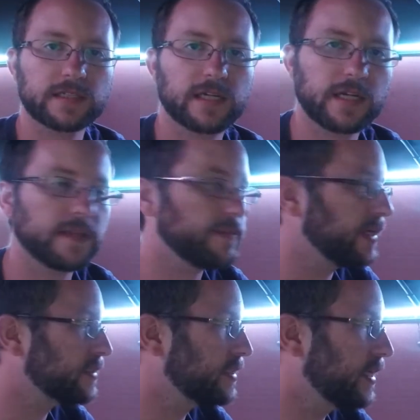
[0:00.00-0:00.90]
nut on the
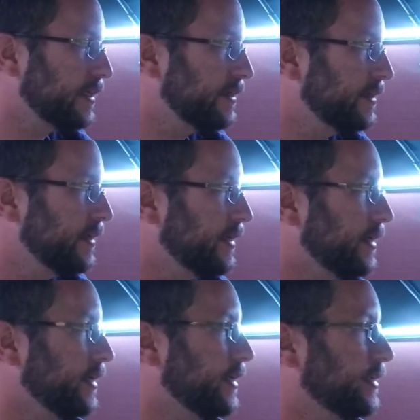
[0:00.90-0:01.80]
back side,
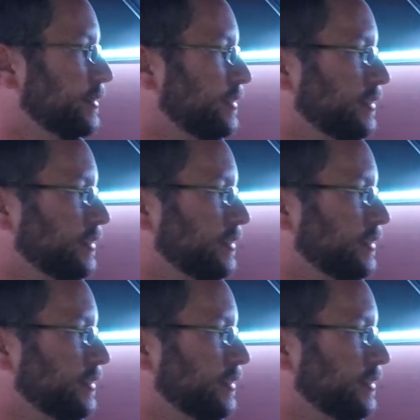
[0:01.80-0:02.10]
and